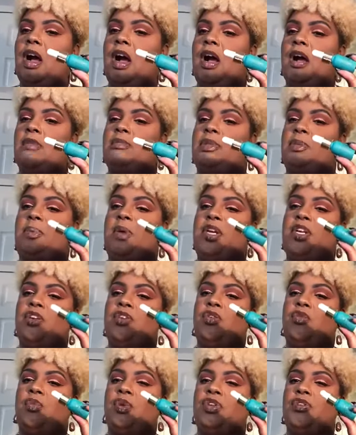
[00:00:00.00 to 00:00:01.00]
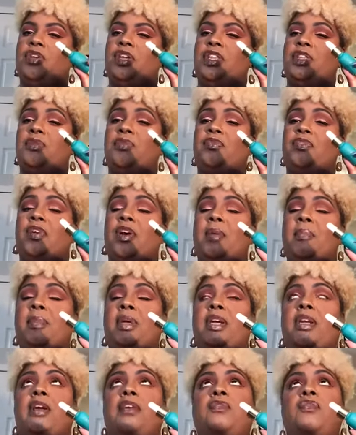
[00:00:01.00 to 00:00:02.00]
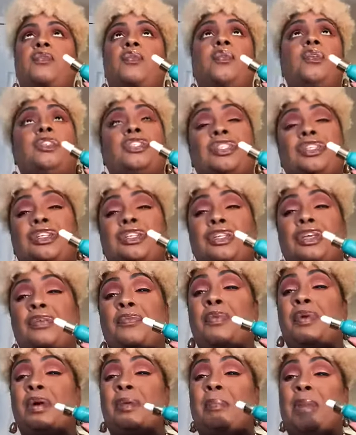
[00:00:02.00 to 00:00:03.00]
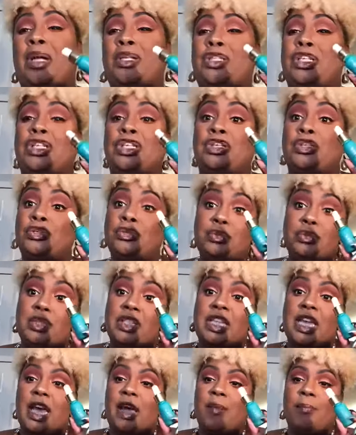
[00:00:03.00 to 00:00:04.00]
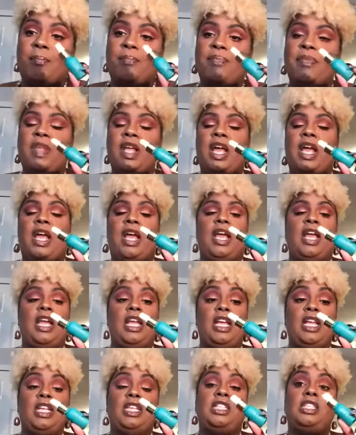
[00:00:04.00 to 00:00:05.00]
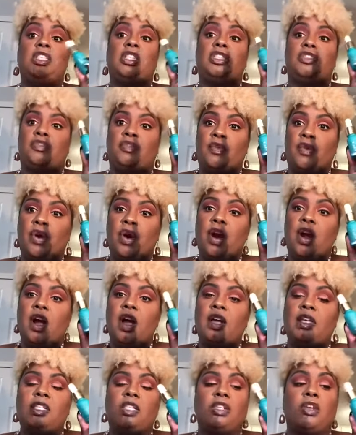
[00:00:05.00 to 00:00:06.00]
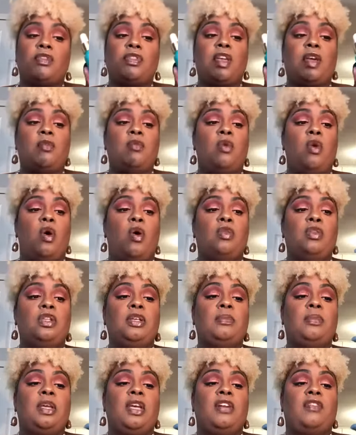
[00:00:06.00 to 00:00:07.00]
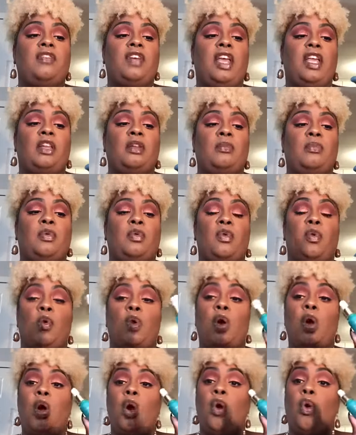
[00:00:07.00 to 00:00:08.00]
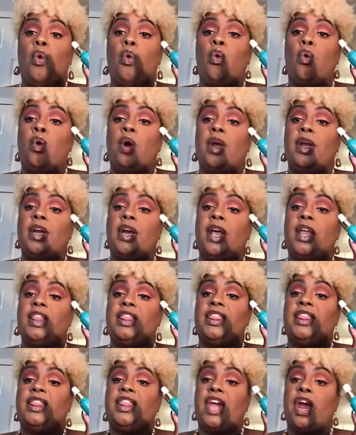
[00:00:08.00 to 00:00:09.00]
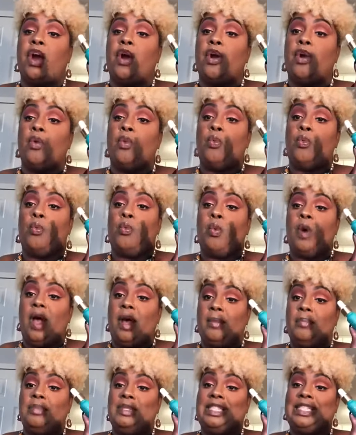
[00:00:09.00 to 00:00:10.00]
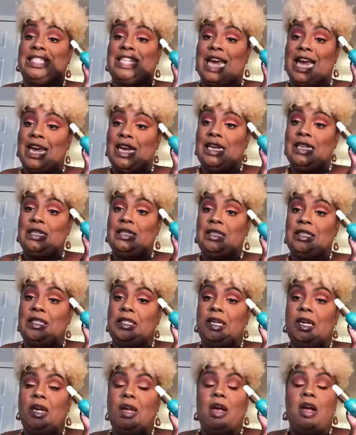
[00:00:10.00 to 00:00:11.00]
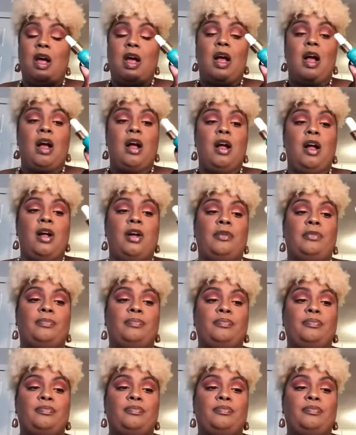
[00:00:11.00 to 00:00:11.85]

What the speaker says: depending on where you get them from. And unfortunately, we're about to lose them in Sephora, so they will only be available on their website. I'm